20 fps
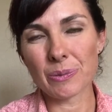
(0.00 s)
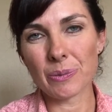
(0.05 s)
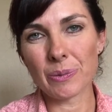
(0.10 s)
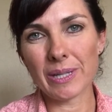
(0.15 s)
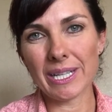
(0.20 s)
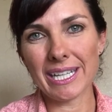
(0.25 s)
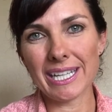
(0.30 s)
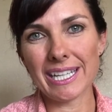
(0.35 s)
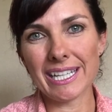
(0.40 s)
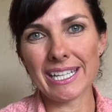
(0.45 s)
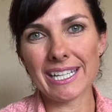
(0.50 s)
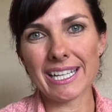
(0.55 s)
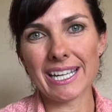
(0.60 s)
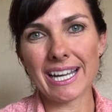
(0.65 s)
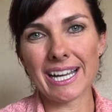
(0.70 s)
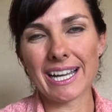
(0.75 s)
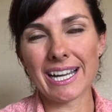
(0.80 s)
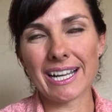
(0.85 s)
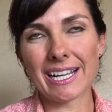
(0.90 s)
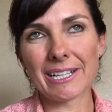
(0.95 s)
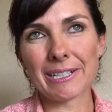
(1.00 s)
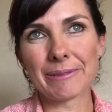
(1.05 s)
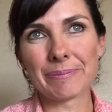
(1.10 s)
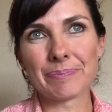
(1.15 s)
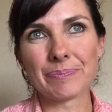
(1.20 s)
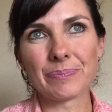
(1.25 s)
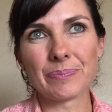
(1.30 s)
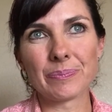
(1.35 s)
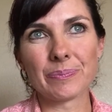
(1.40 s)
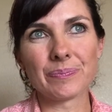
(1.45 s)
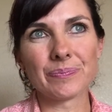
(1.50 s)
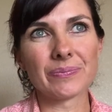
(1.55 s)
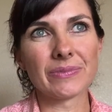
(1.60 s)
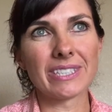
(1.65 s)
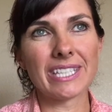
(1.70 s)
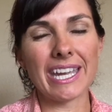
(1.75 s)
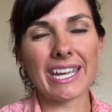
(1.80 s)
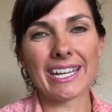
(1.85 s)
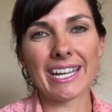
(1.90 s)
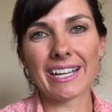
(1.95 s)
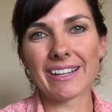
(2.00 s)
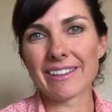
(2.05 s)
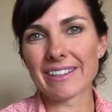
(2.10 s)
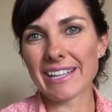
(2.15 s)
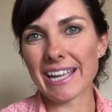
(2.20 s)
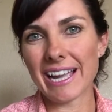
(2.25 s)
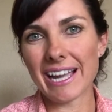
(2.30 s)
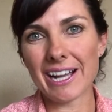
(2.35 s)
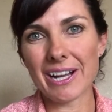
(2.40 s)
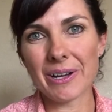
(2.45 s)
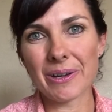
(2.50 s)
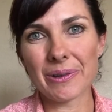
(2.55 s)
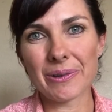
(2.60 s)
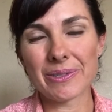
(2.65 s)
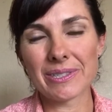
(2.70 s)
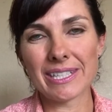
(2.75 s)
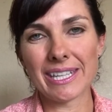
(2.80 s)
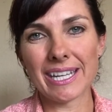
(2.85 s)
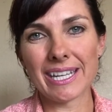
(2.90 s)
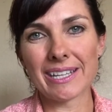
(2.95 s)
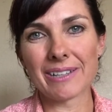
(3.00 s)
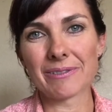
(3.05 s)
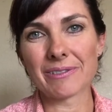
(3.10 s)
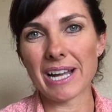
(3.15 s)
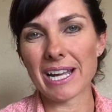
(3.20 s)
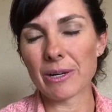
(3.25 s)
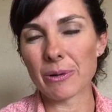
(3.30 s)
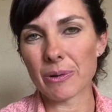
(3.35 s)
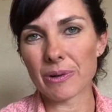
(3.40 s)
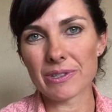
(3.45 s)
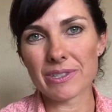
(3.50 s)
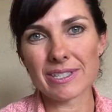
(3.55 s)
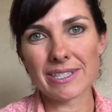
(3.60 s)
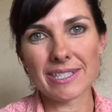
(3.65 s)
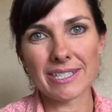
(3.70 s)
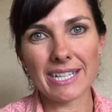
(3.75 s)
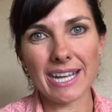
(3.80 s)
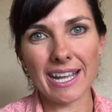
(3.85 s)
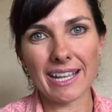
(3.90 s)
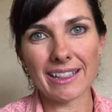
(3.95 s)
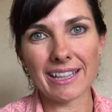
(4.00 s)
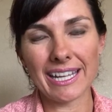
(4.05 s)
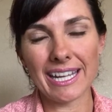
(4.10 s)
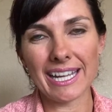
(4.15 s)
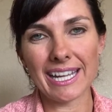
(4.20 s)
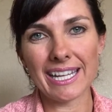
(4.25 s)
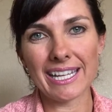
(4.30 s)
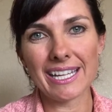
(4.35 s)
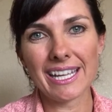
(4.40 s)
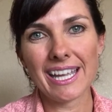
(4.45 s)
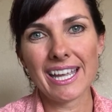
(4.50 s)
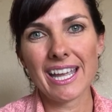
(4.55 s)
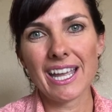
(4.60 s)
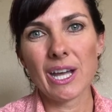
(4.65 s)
We take care of the cows and ride horses daily.